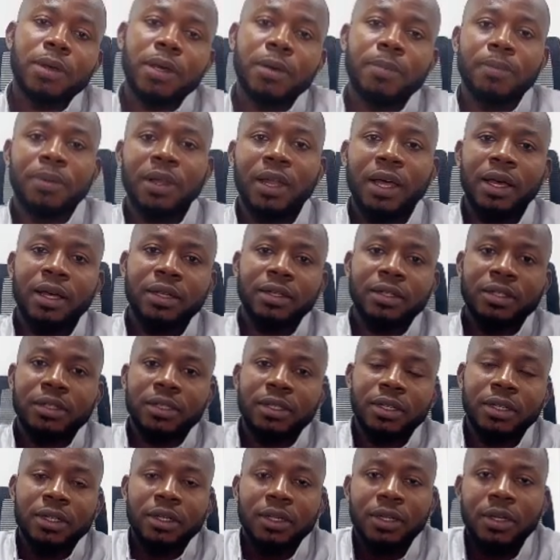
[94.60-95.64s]
a plan
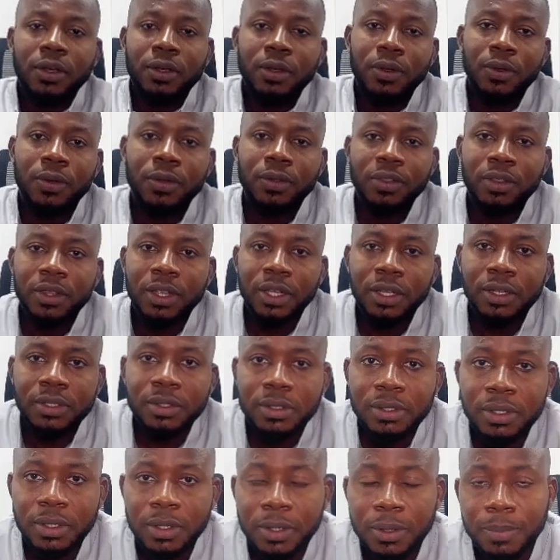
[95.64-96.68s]

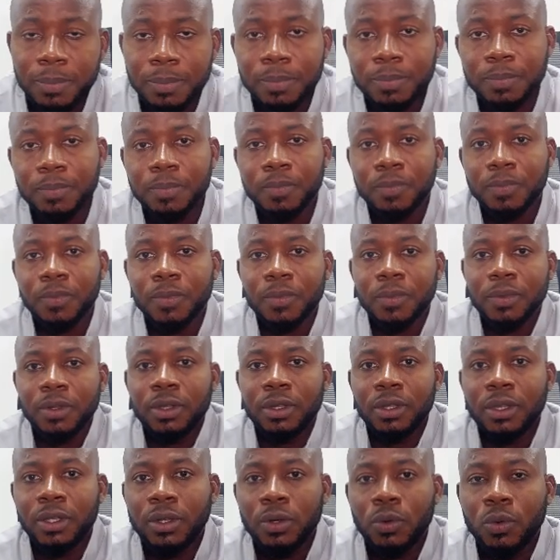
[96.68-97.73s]
contains
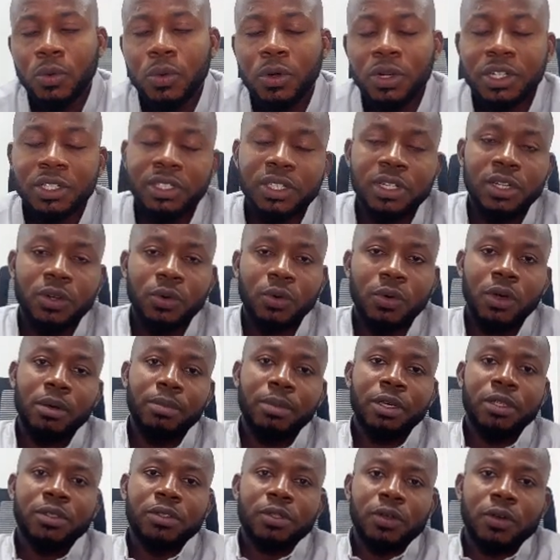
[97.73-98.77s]
the quality
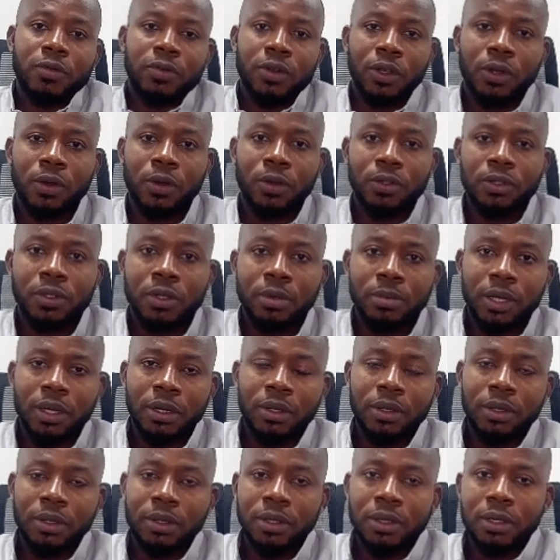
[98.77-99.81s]
requirements of the
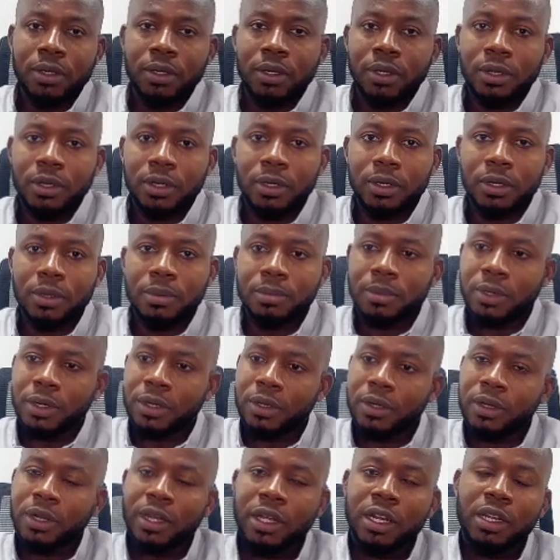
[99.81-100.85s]
customer.
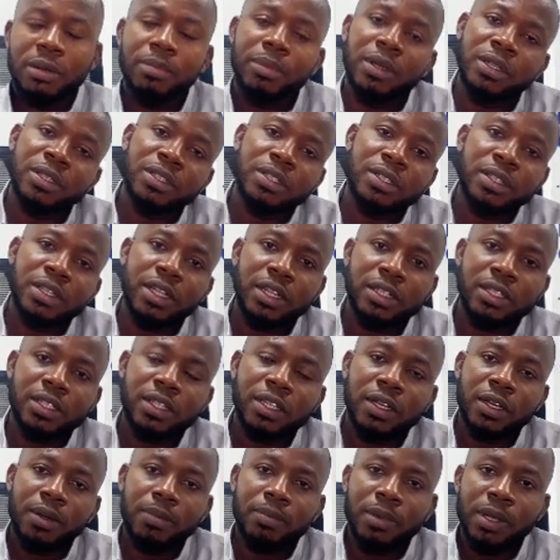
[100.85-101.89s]
Another element that
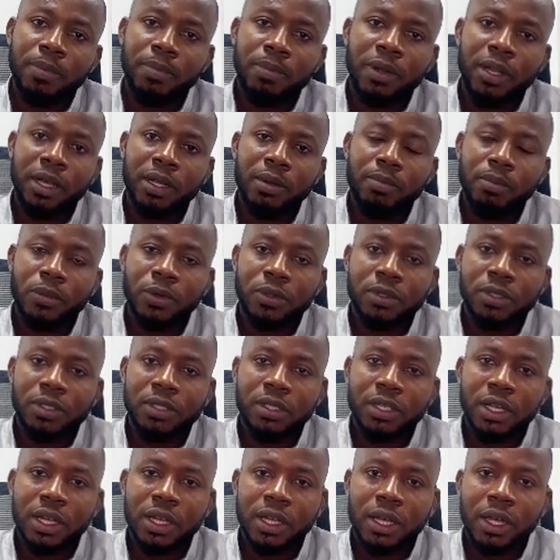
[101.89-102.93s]
the plan
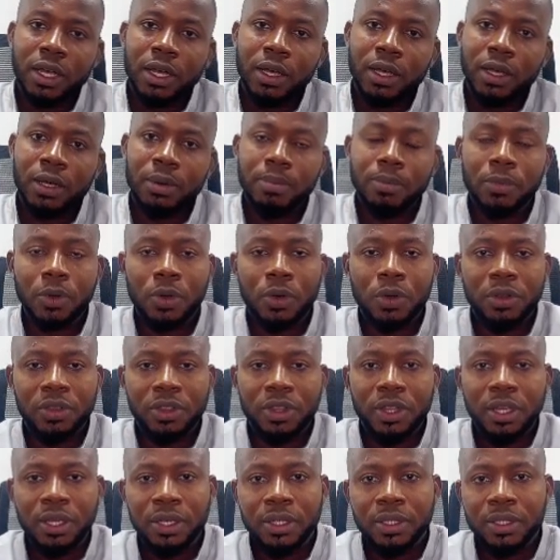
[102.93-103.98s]
must
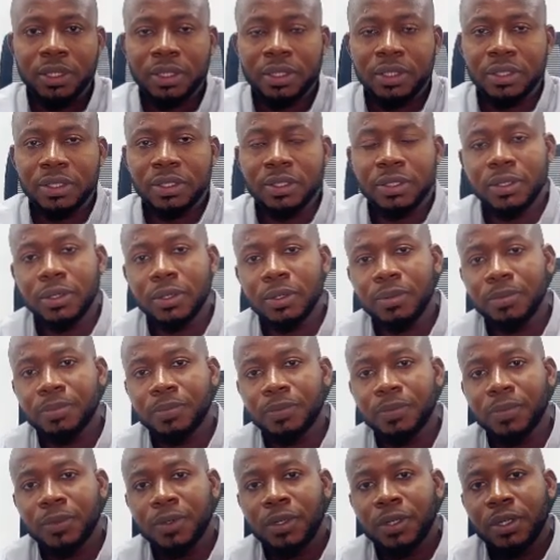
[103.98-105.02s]
contain is
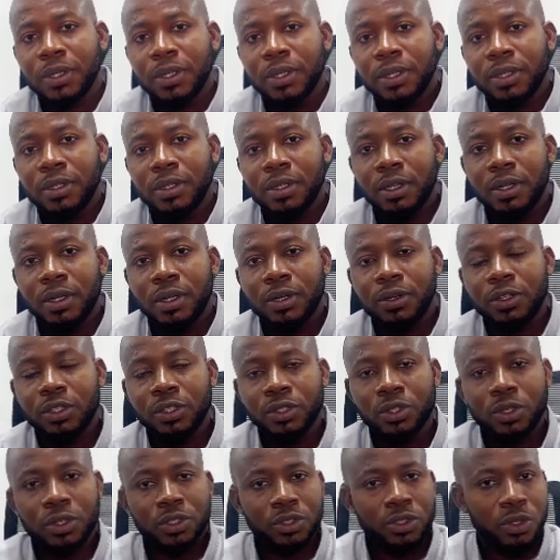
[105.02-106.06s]
the
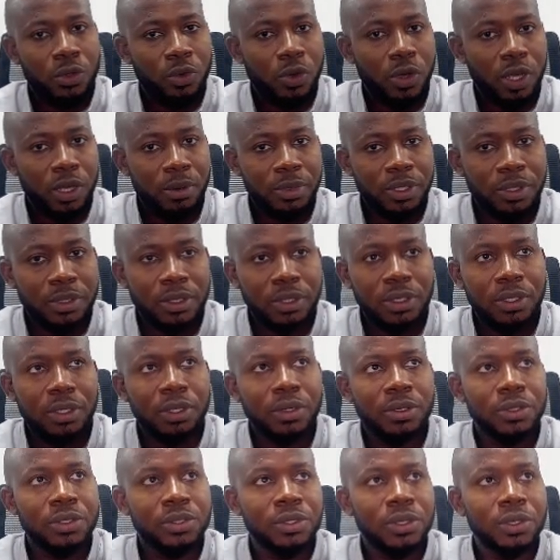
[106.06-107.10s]
resource requirements.
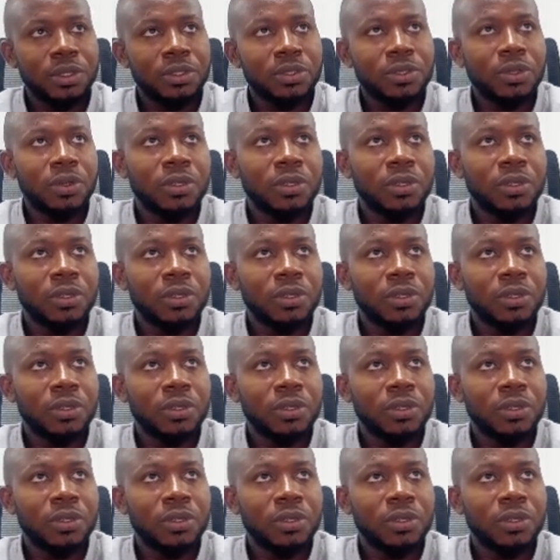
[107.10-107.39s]
The resource